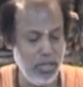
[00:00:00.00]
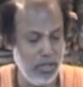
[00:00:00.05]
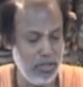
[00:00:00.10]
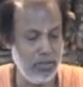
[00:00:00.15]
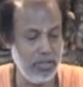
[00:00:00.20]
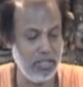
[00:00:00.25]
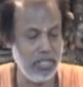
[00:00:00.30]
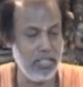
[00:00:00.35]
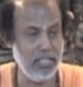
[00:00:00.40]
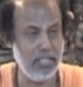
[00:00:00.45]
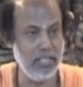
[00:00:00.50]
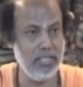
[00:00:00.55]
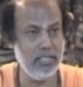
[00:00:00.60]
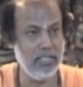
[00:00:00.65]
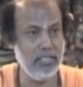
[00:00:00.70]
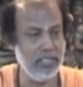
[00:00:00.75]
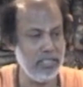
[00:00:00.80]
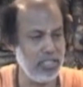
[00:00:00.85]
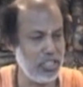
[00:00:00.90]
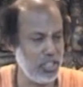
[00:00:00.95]
And the
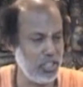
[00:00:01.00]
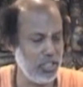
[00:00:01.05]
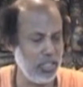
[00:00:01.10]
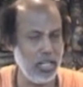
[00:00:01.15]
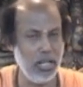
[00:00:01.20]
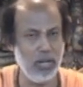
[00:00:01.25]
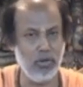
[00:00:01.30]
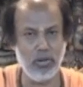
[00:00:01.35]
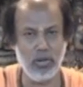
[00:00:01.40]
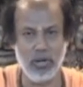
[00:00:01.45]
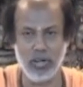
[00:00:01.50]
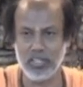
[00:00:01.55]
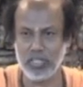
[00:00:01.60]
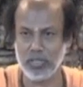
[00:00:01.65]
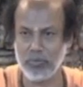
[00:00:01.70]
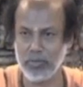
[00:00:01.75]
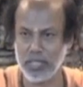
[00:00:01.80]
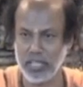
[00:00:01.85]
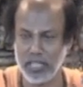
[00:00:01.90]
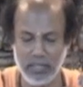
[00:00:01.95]
grand, hello, God
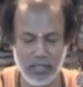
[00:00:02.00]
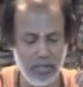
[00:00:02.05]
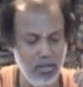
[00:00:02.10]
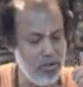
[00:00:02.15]
speaking.